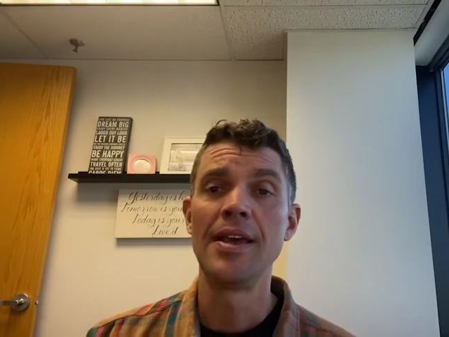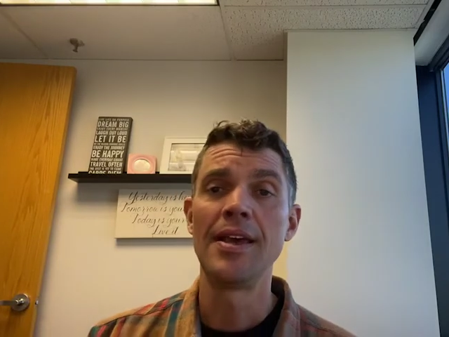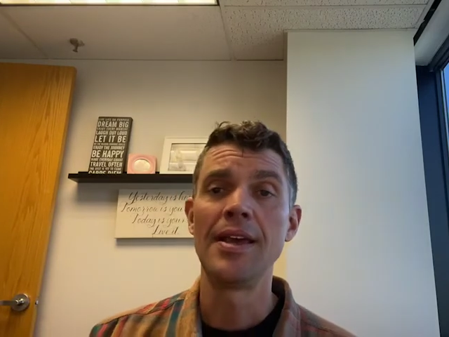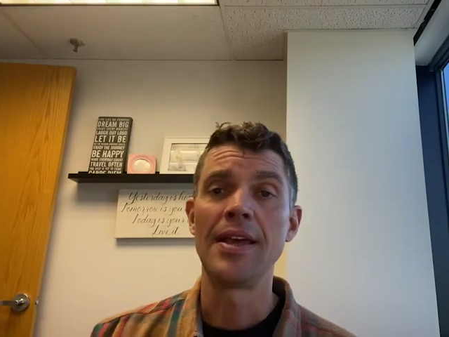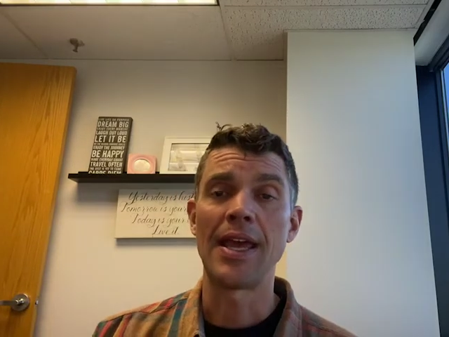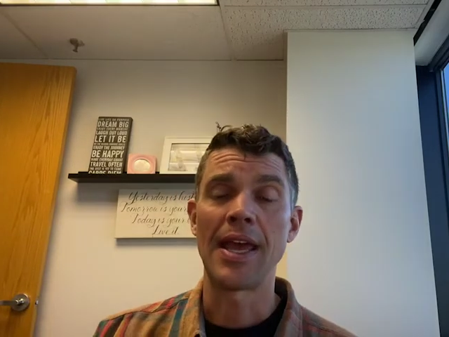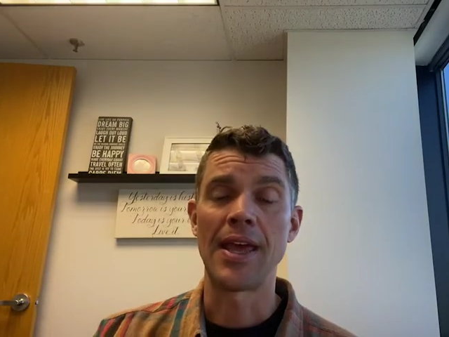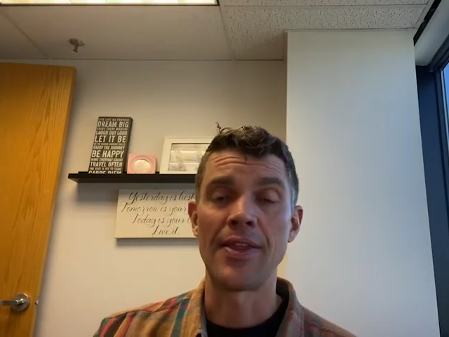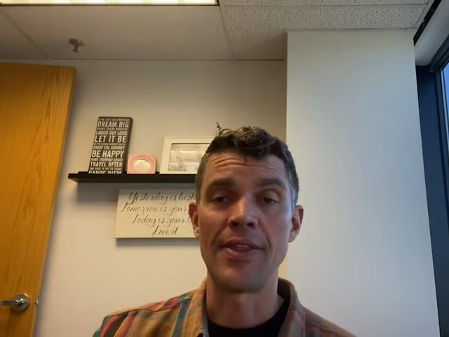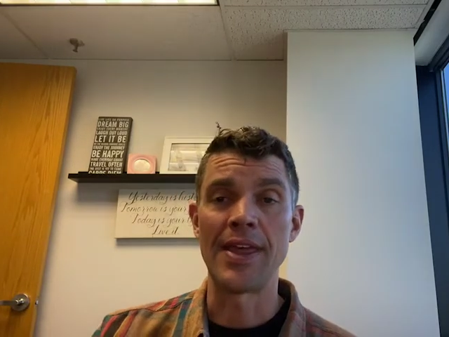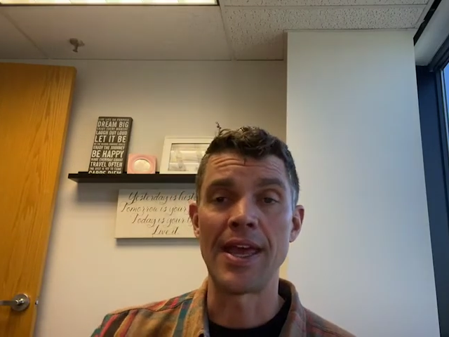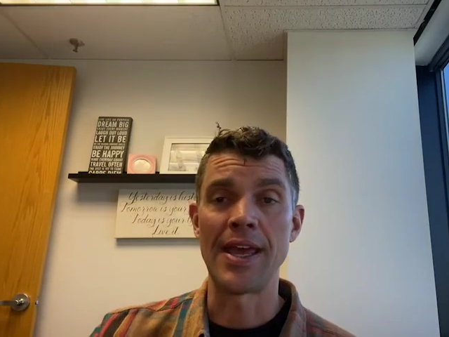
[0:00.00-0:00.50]

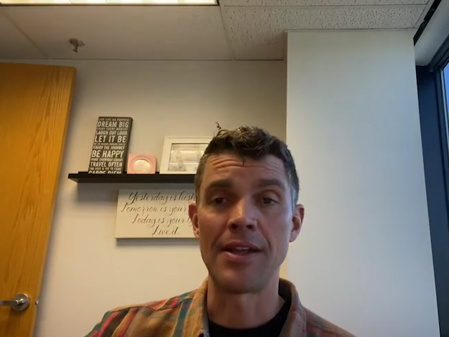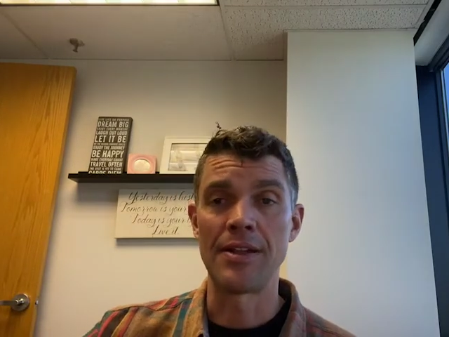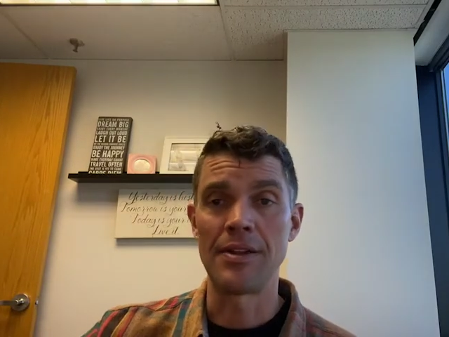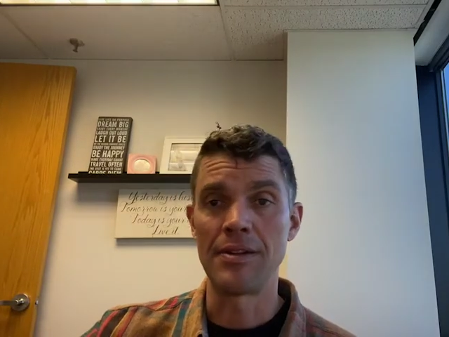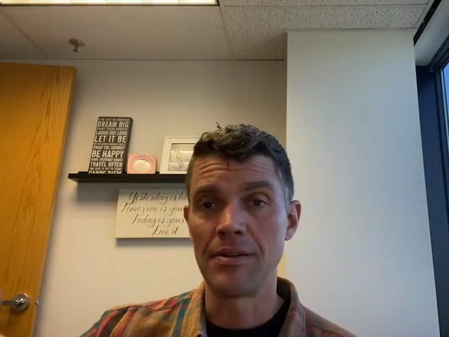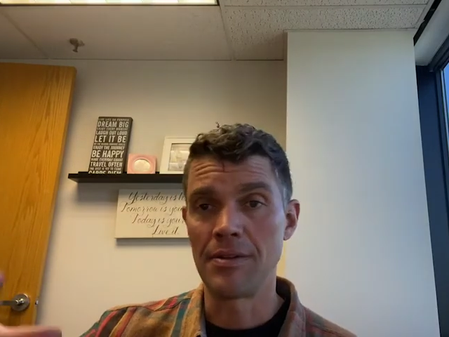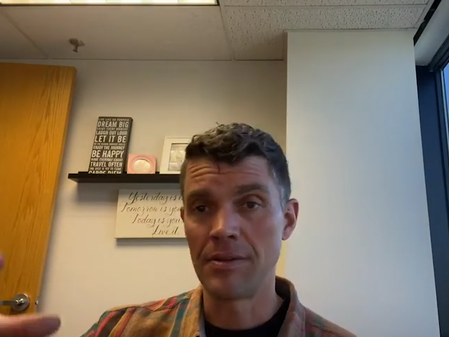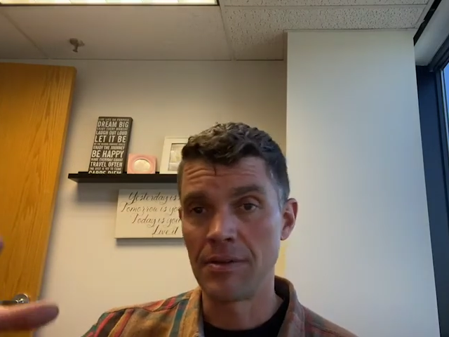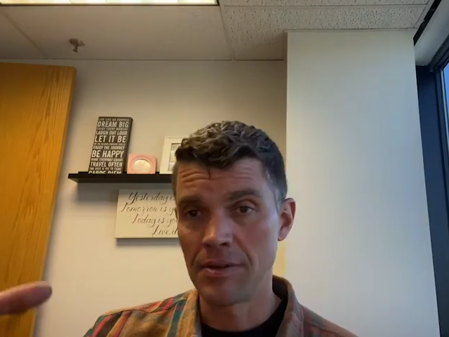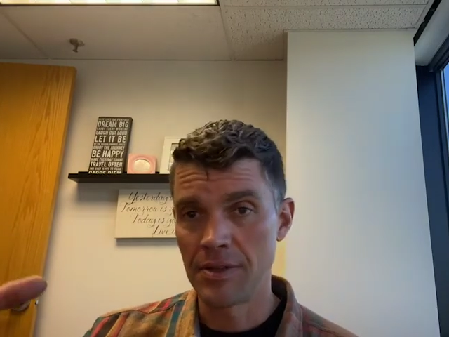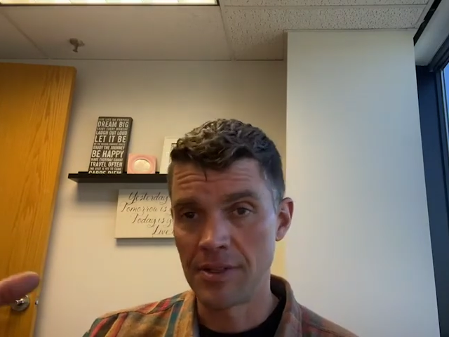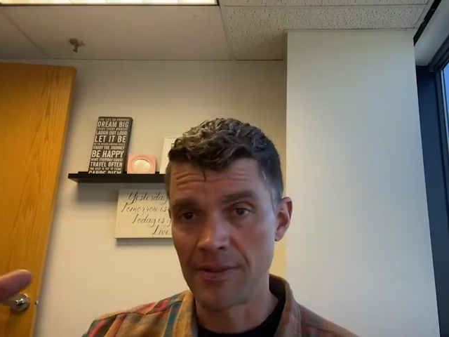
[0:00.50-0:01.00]
and they
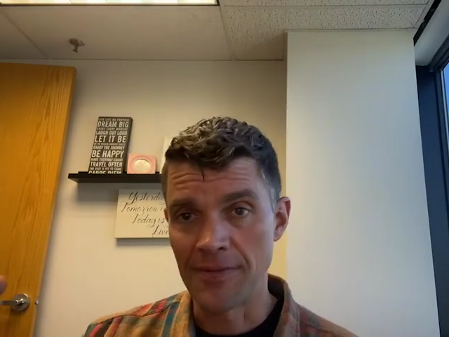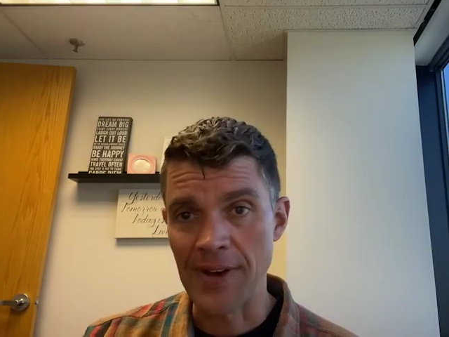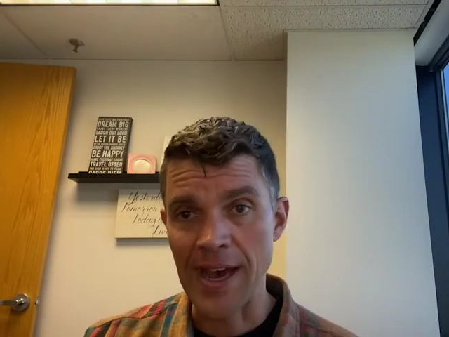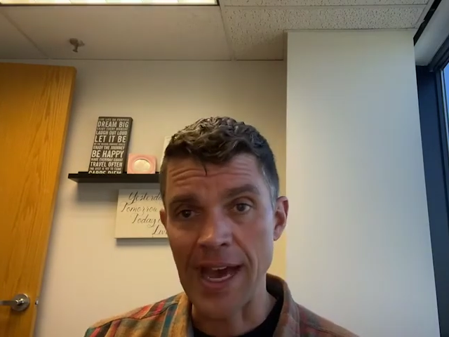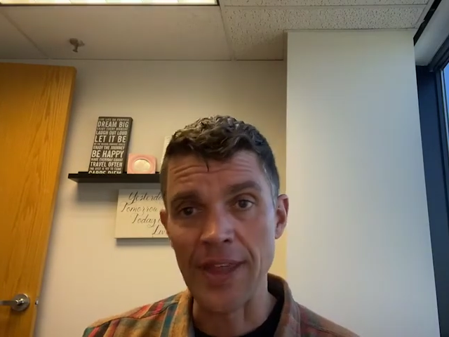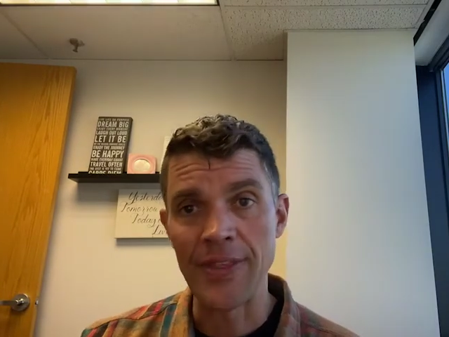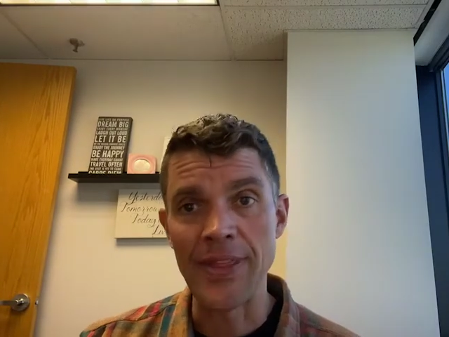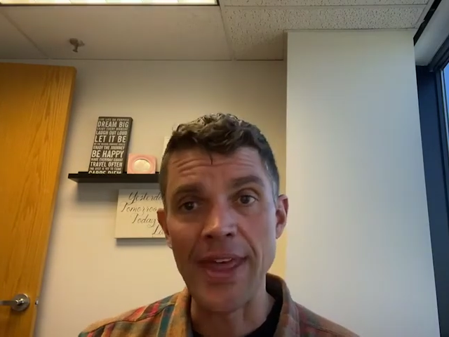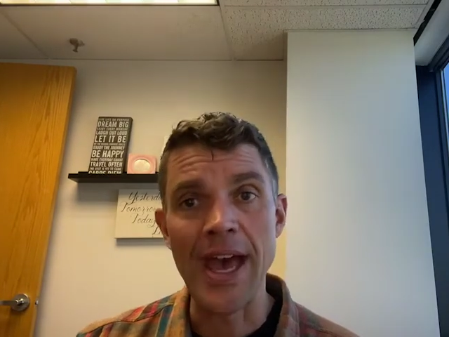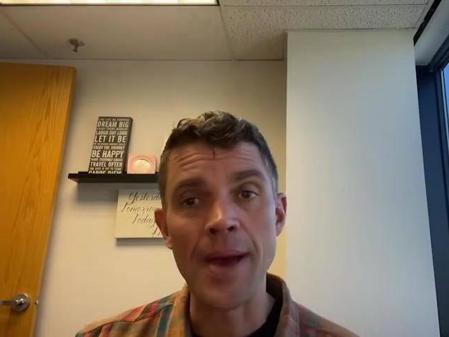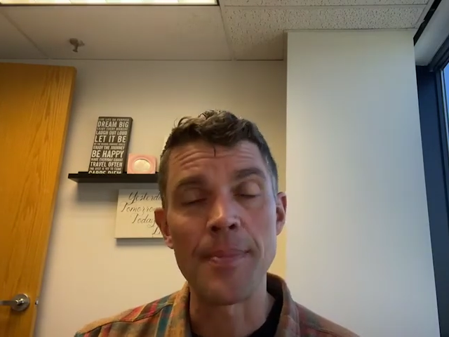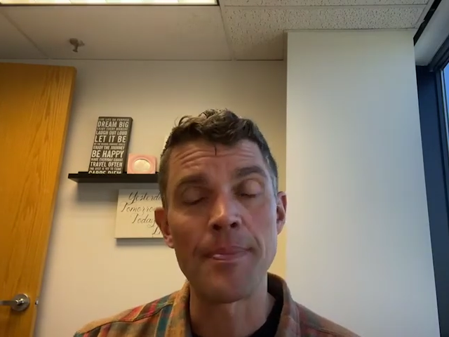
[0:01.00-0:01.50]
divide
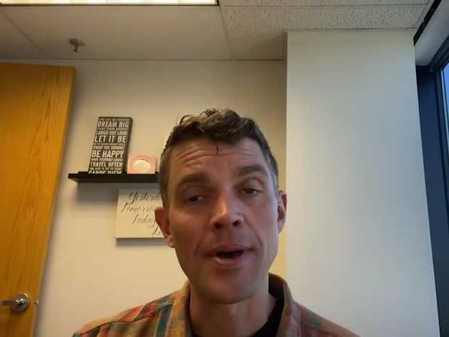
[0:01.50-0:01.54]
that